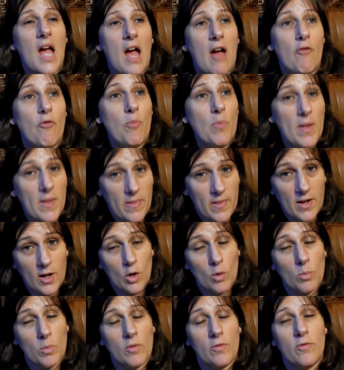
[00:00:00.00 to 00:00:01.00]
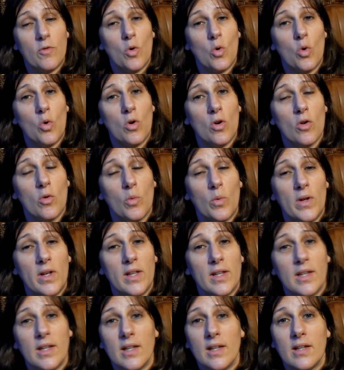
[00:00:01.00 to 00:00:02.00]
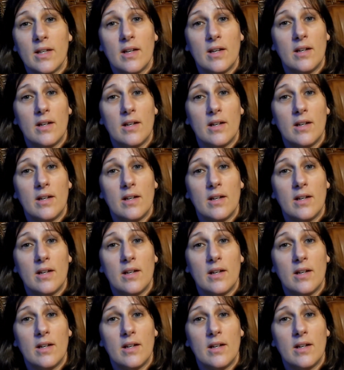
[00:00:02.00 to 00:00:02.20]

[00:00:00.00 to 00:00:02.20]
have been there before when,